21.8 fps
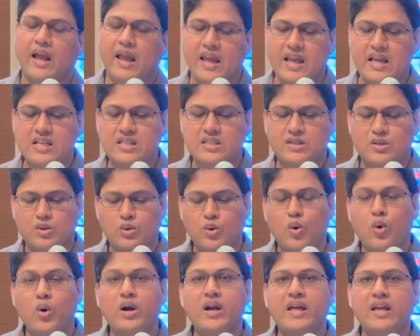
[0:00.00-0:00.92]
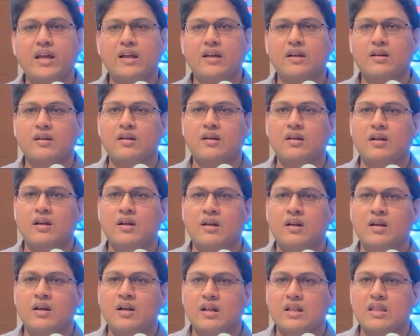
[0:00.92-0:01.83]
He is holding
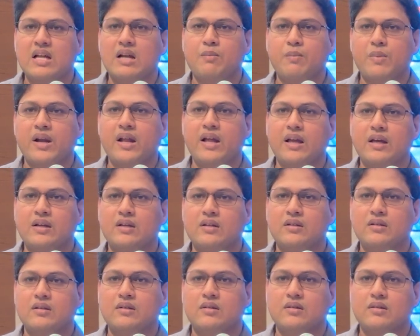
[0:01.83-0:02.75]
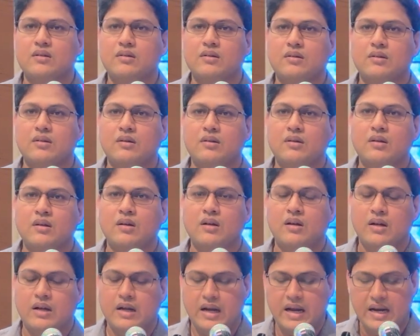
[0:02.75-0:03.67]
that prayer.
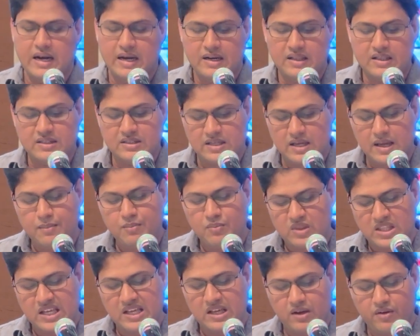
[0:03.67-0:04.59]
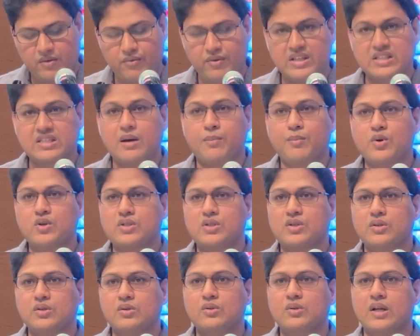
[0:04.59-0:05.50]
And the same thing we are supposed
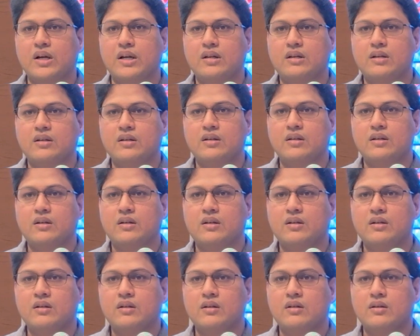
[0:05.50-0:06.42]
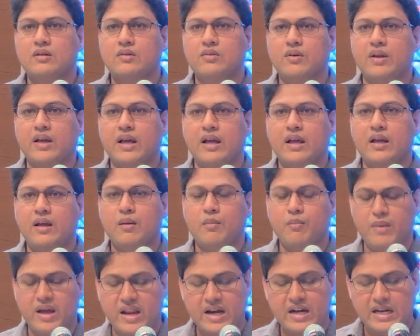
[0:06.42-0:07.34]
to do that today.
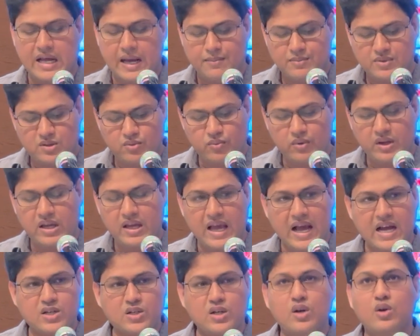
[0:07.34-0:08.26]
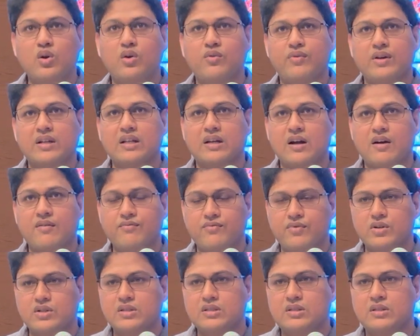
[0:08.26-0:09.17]
Many times we actually look for the
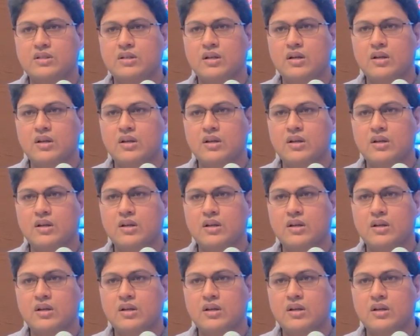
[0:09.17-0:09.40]
comforts.